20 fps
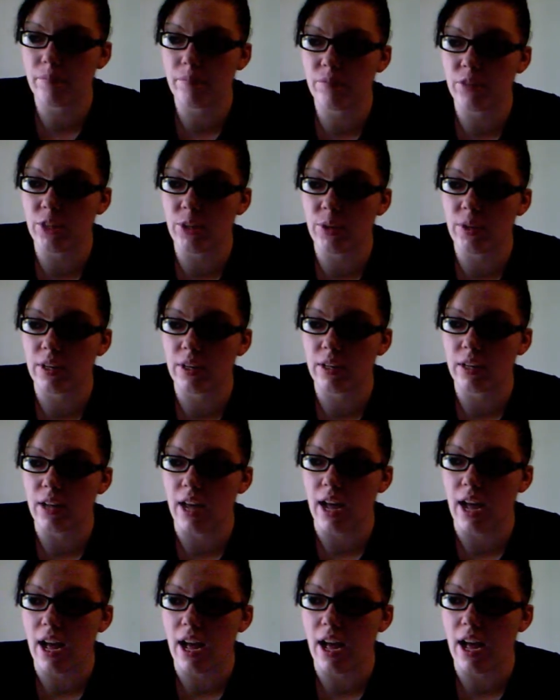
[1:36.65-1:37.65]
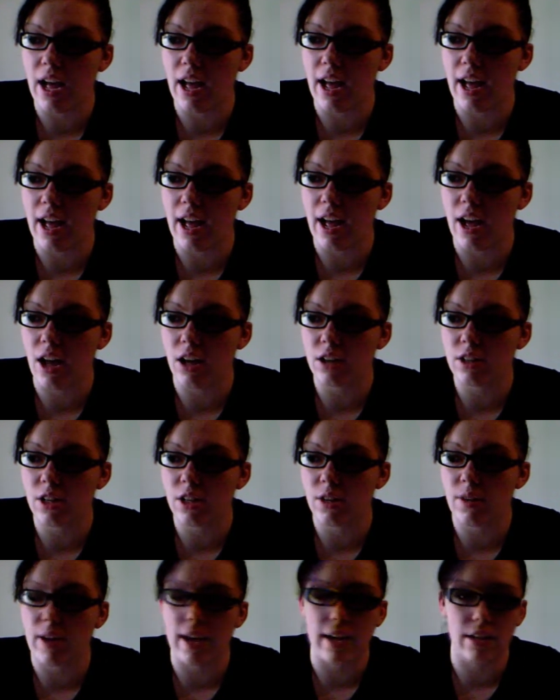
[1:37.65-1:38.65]
You can
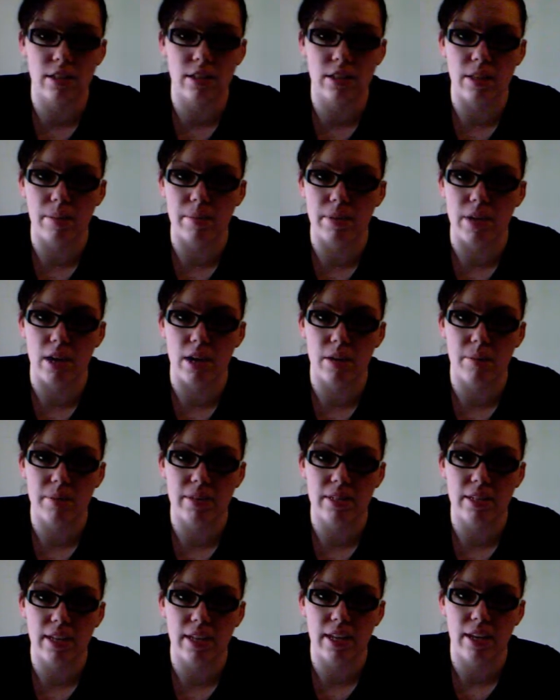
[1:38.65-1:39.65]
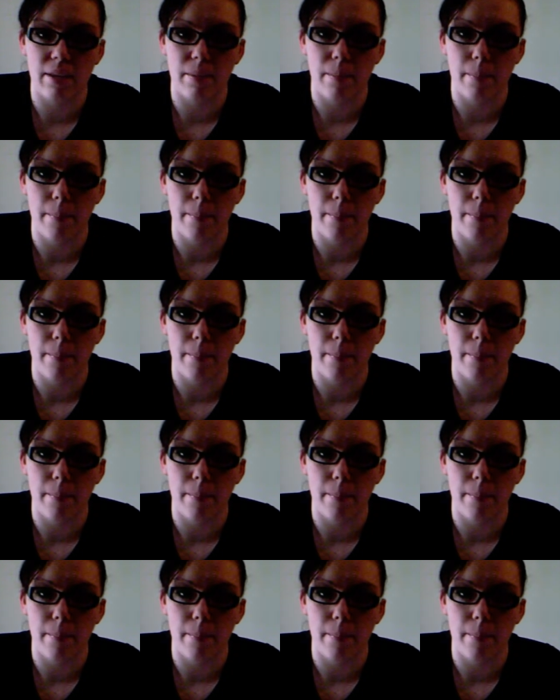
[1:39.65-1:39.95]
also ask them anonymously,